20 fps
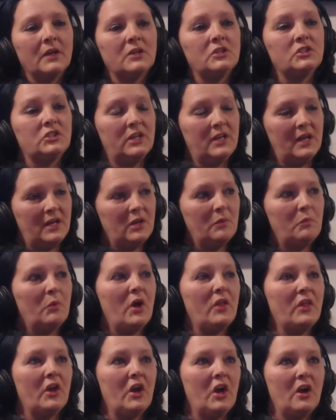She had a
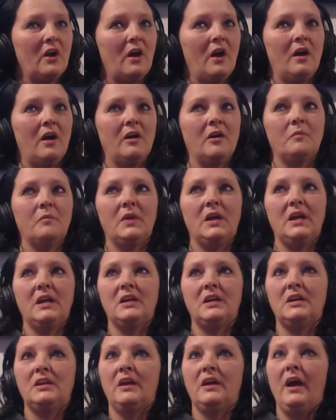brother um,
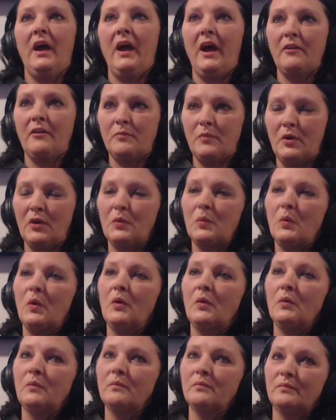and a half brother.
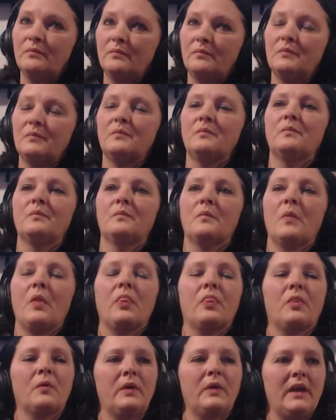Well,
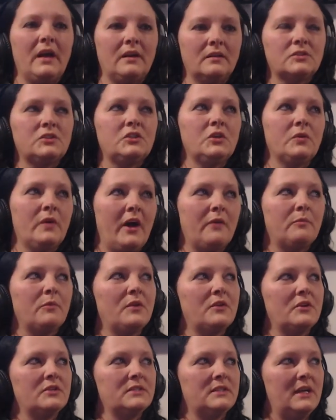three, two half
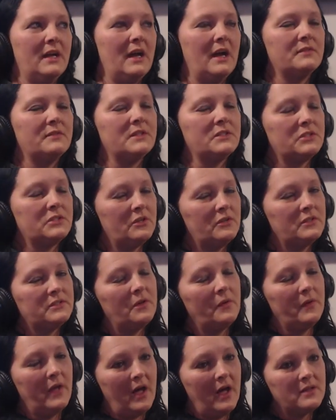brothers and a half sister.
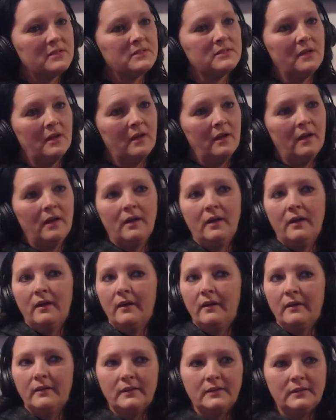So yes,
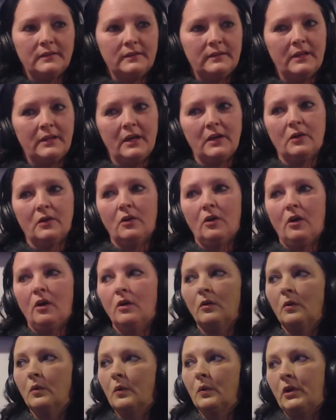they are
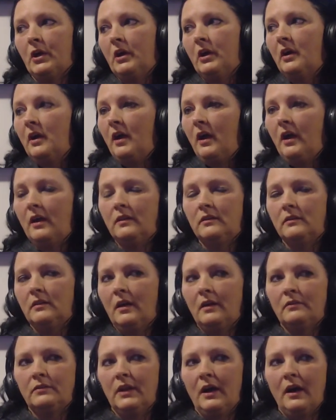all older and
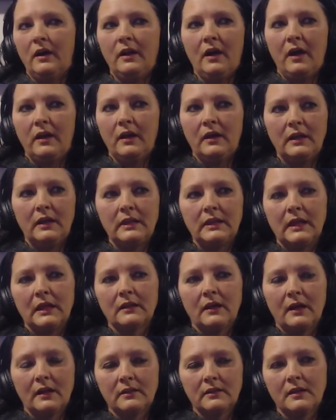have not had anything
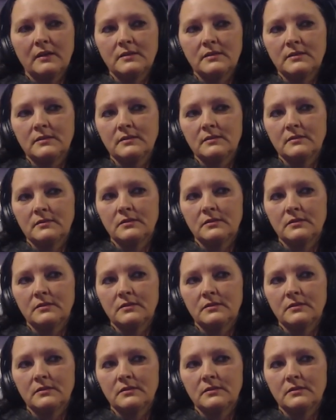like this.